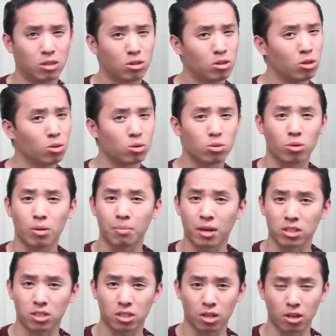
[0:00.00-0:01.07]
two, three
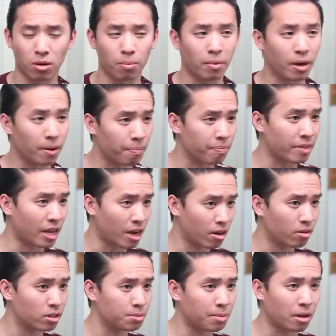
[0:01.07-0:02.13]
months ago. But
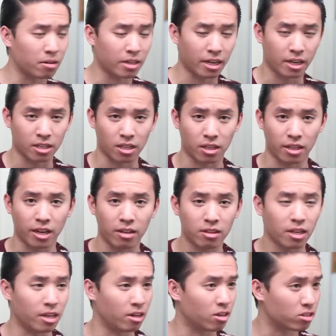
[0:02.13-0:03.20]
now it's about getting at the
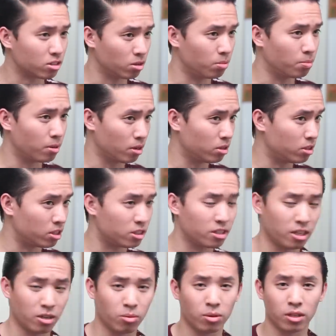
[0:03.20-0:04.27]
length and also Byrd just
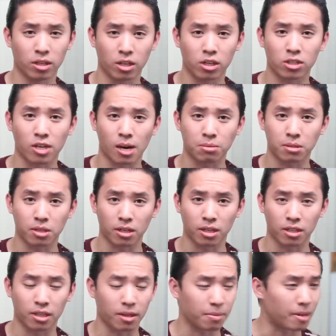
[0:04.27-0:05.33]
did a really good job
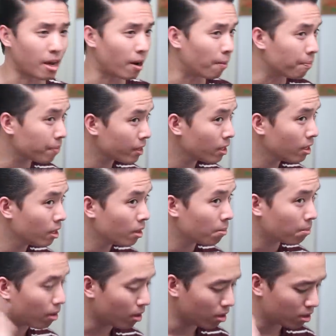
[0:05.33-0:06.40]
slicking them down.
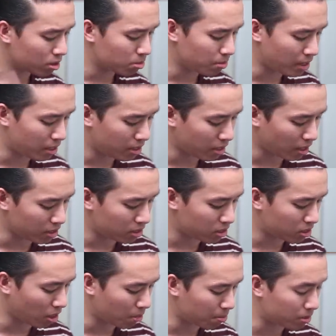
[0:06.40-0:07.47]
Part is made nice,
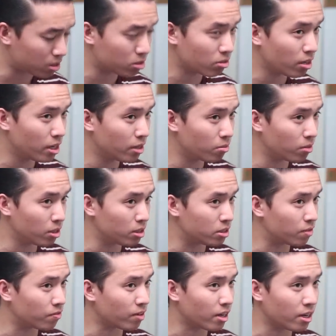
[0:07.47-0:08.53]
sharp and straight, really
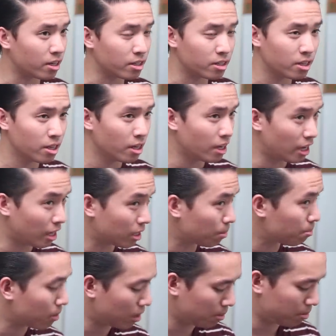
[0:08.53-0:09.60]
defined, and the
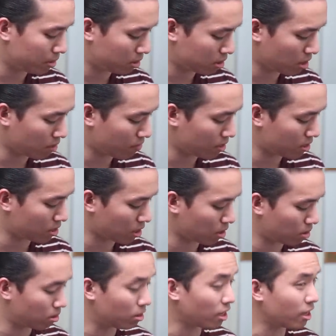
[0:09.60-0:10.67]
pump itself has
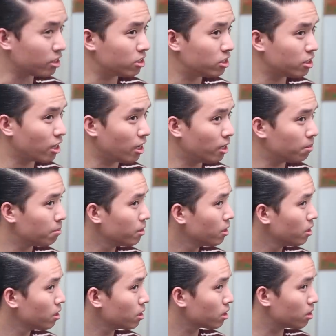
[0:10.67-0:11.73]
like a nice shape,
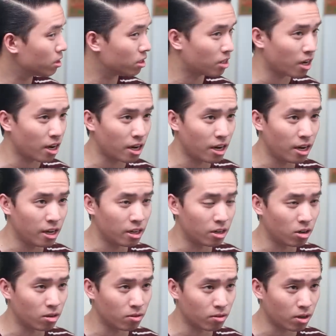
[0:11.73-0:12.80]
good height,
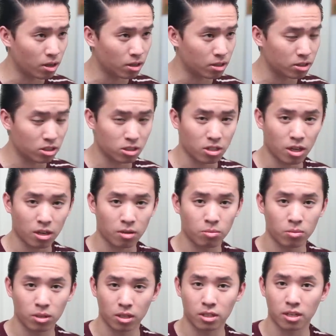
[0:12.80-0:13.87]
and overall just like
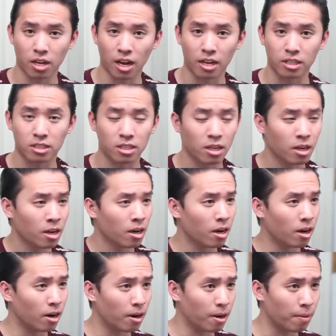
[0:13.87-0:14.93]
really nice.
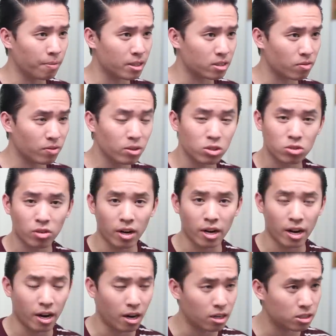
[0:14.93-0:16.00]
Um, there's a few stray
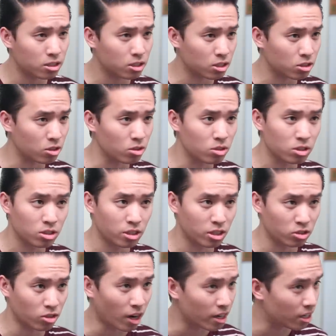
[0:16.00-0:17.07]
hairs just due to
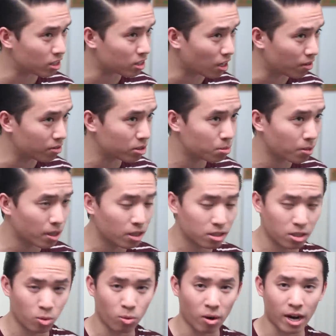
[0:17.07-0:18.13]
the dryness of this
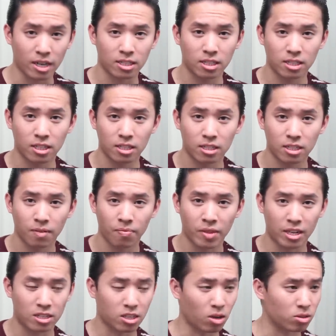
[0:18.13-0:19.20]
product, the waxiness,
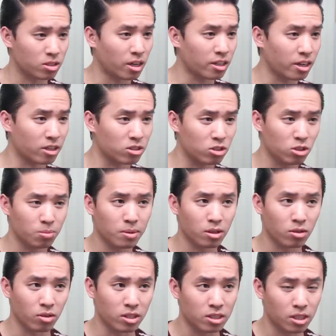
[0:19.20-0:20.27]
and so it's not like a super
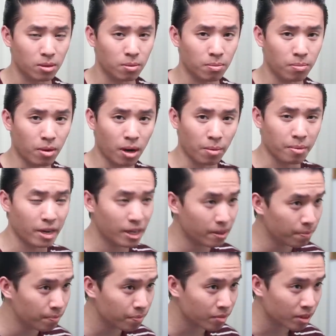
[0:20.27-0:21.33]
greasy
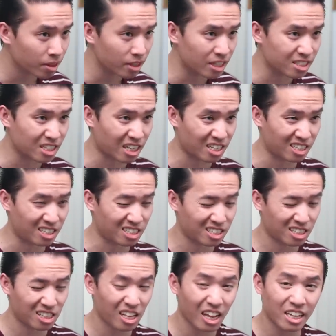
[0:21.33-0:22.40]
pomade. There's like a
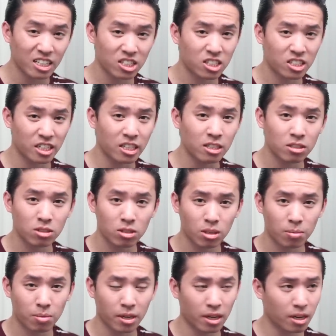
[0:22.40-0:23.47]
slight sheen to
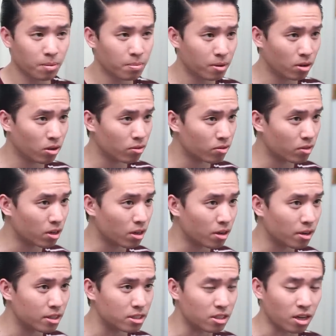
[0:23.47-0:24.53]
the product, but
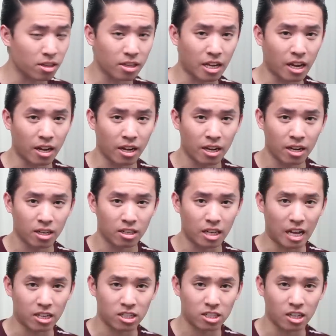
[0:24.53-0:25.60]
overall it's not that
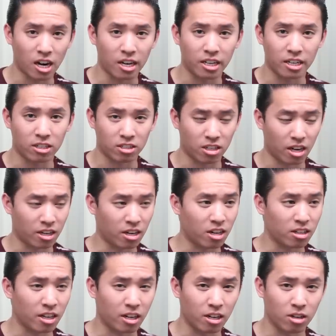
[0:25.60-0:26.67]
that shiny and like
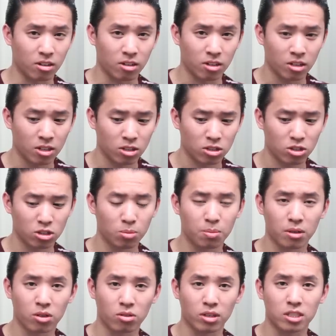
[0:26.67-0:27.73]
not like a
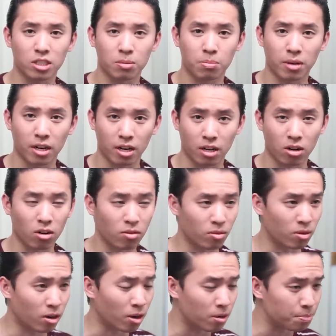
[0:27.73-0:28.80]
super greasy product
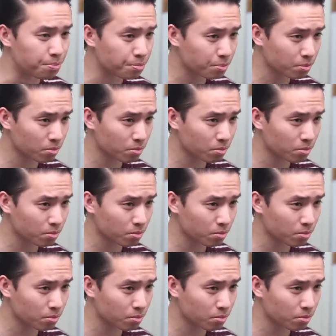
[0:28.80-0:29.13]
overall.